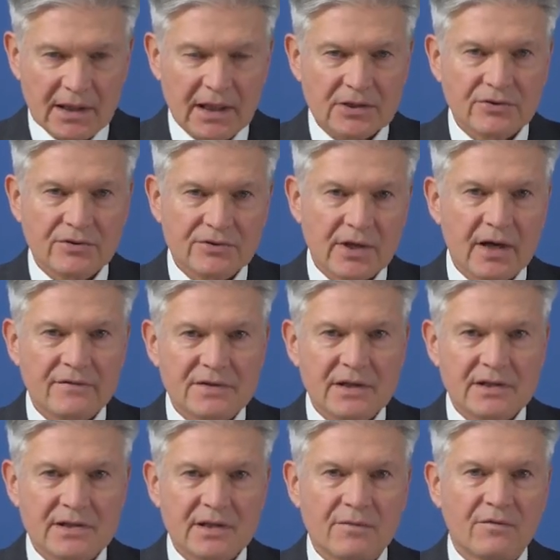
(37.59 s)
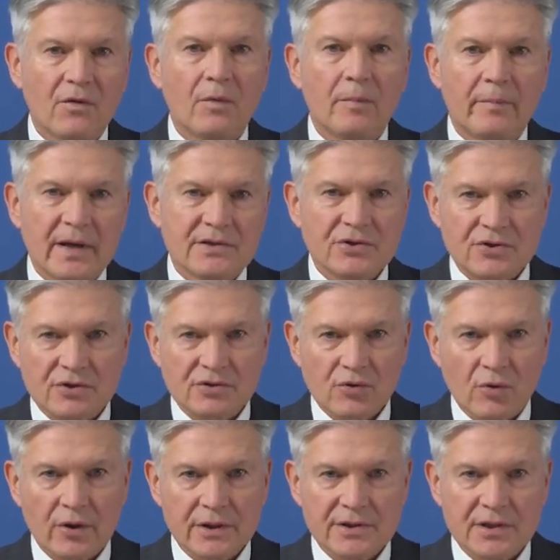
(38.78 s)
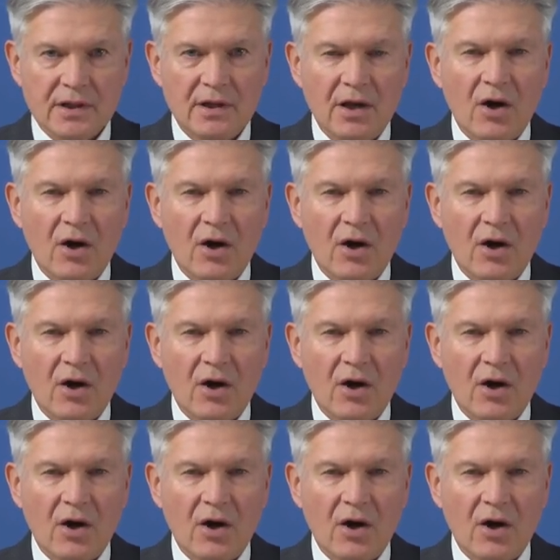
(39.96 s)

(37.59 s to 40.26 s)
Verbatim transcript: electric drive system for passenger doors